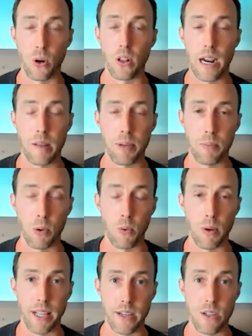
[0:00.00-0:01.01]
for a lot of people,
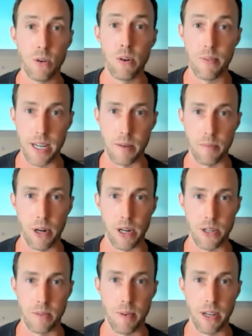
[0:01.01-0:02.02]
when they do invest in
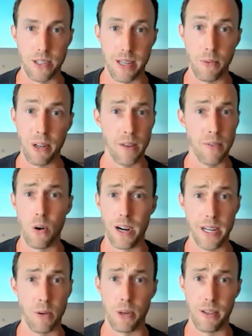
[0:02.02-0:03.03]
precious metals, they really have no
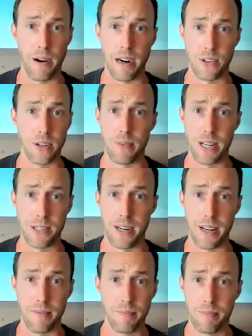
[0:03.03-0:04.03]
idea what they're actually investing
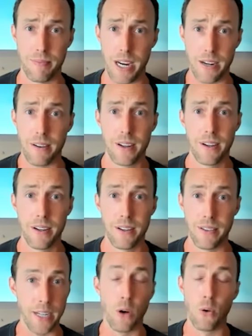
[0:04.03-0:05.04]
in. They
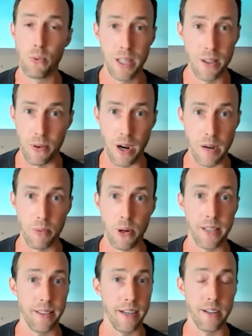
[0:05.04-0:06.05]
don't read the fine
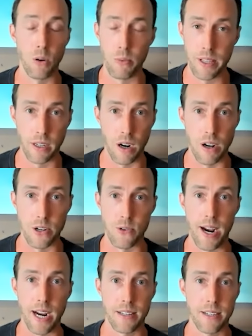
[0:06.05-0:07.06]
print. They don't read the
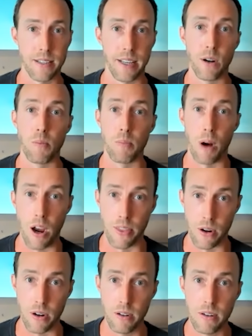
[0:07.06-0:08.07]
contracts. They don't
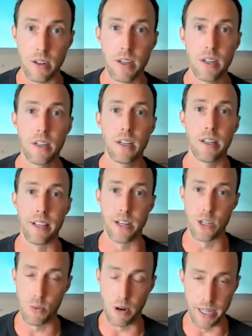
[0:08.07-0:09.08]
bother. They
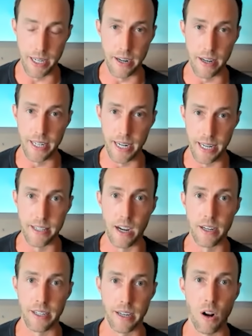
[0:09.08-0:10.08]
just want to get it
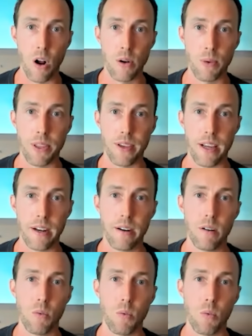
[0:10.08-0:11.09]
done and get on with it.